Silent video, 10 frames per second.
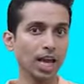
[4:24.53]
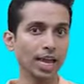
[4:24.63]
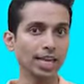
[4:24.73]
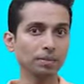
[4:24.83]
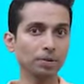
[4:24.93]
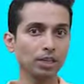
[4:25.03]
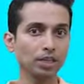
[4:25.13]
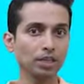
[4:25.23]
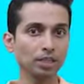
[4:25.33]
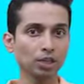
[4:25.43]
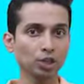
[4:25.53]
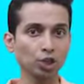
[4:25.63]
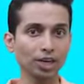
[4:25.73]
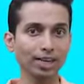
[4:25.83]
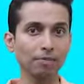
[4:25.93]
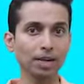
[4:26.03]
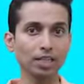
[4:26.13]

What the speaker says: I experience a churning in my